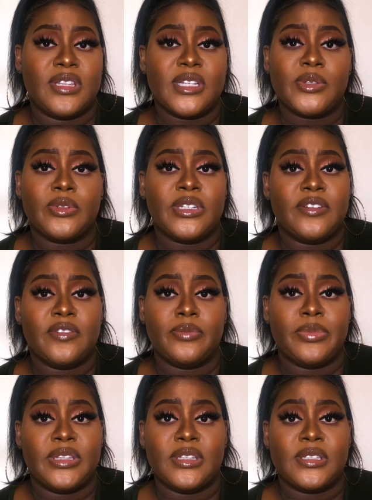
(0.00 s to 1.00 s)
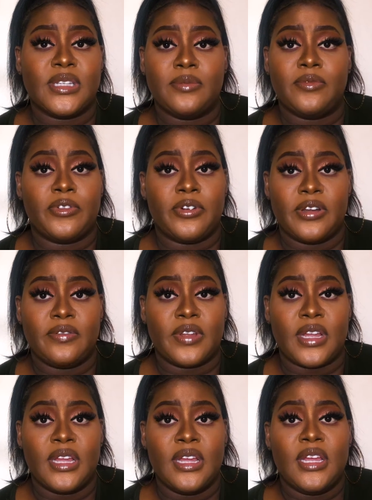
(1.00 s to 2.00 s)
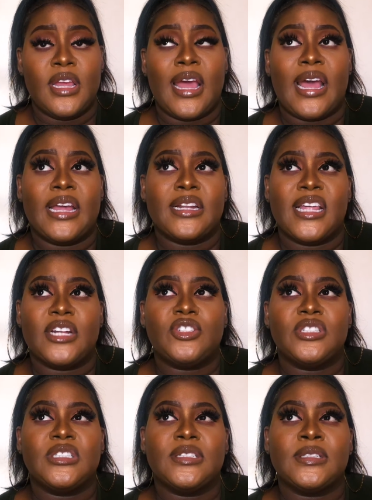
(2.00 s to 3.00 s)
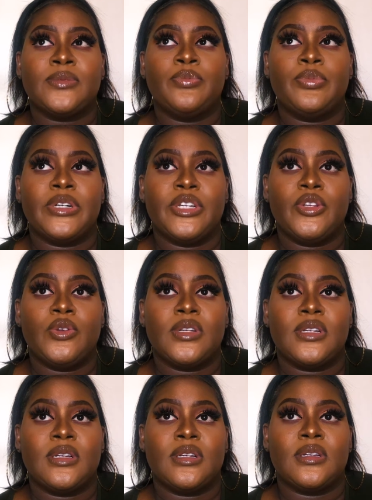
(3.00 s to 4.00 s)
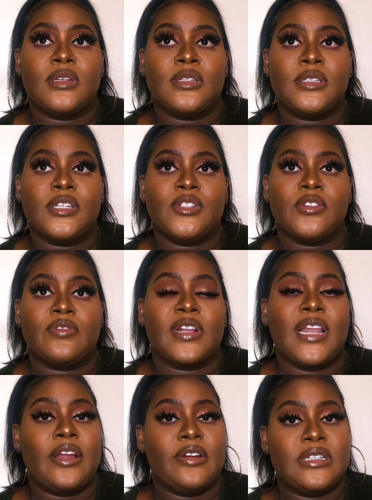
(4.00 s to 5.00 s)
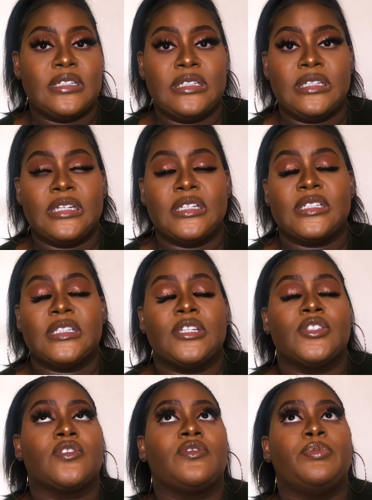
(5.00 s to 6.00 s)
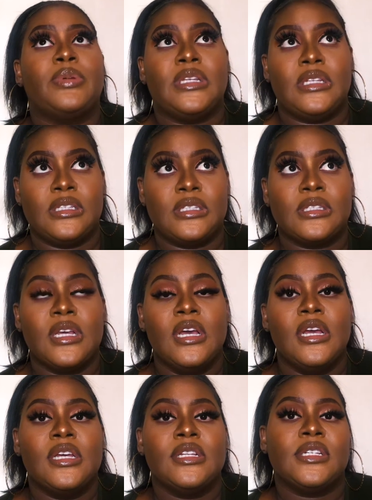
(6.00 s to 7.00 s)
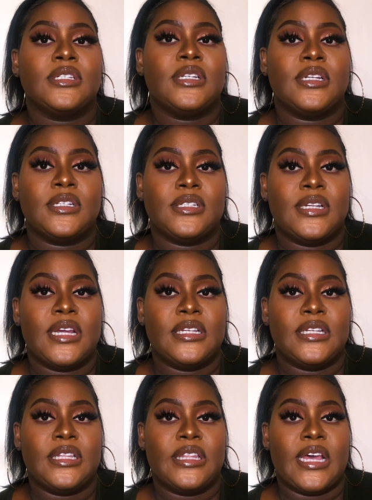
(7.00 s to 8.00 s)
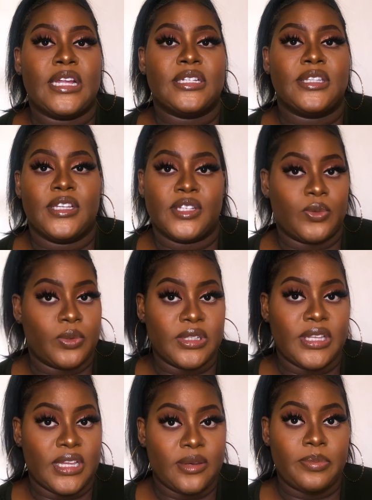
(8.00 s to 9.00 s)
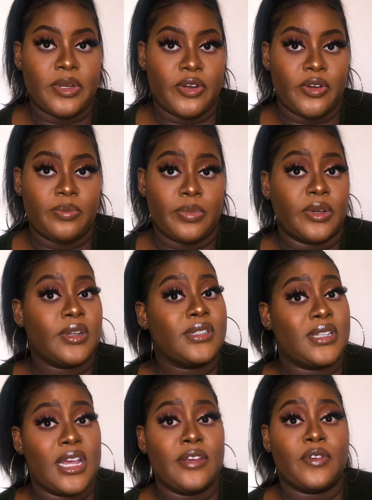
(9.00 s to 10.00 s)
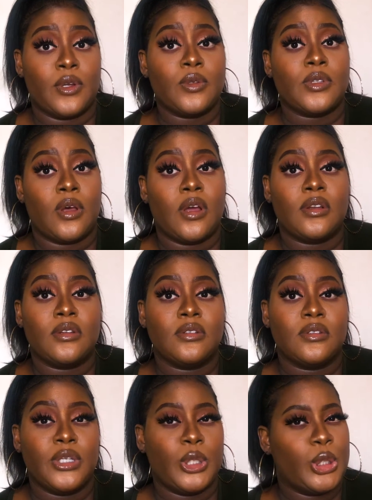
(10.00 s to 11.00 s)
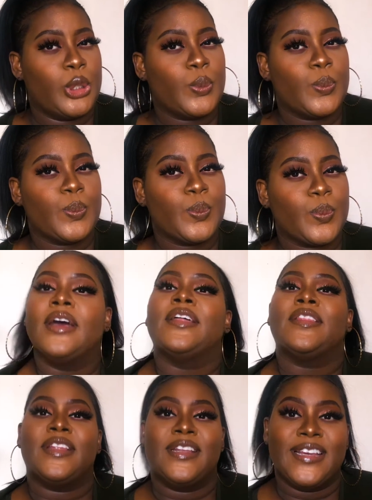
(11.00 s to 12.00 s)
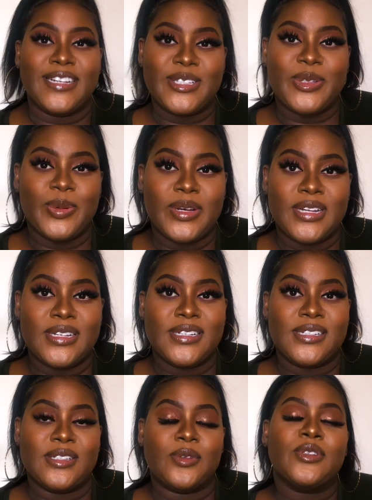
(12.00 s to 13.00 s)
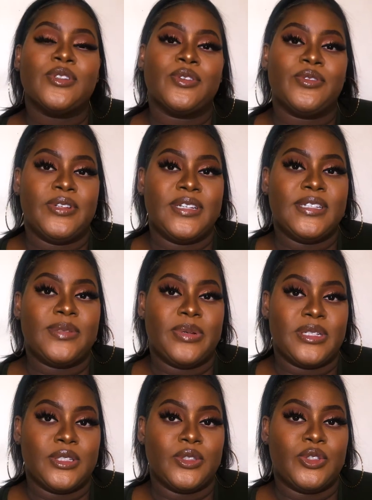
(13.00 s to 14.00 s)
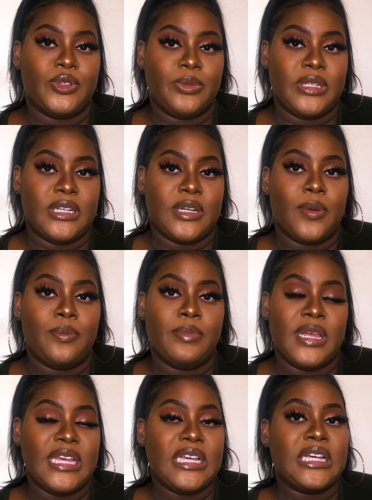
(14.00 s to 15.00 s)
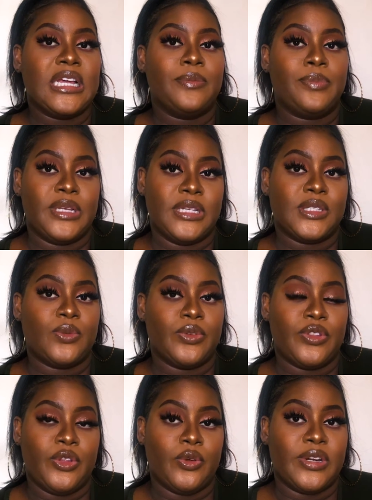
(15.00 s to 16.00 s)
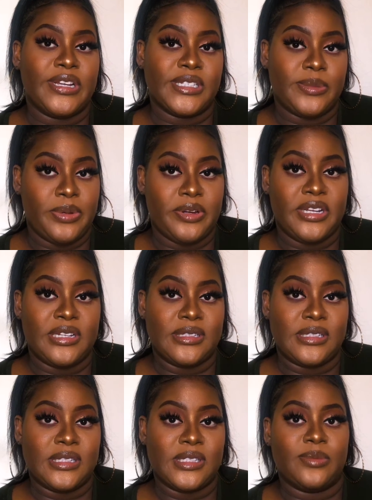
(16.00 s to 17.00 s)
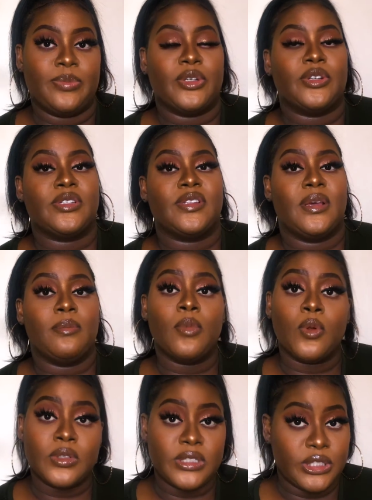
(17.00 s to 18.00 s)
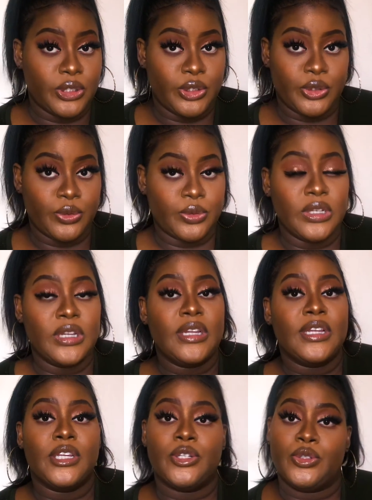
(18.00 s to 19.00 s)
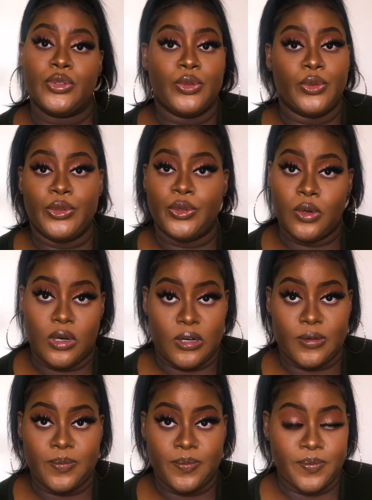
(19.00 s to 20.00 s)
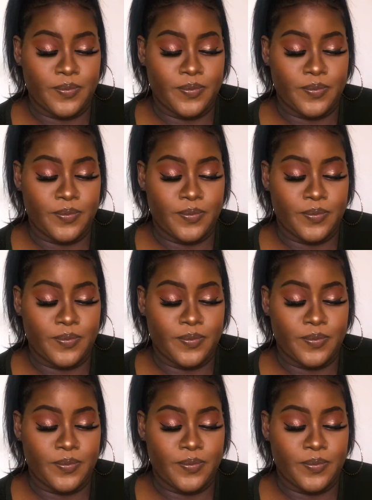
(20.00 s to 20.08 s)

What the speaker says: Things will never be the same forever, and that should just bring you a sense of clarity and a sense of peace, just understanding that things will get better because life goes on. The next one is also really special to me. Make peace with your experiences because they molded you into who you are.